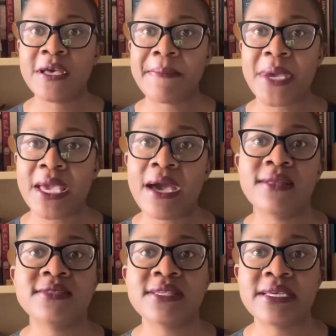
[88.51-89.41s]
My
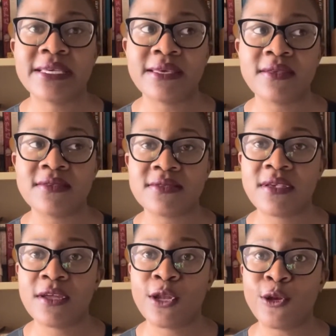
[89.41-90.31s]
answer is
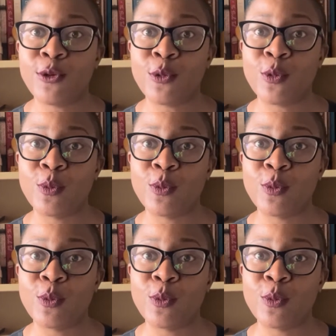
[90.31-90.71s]
no.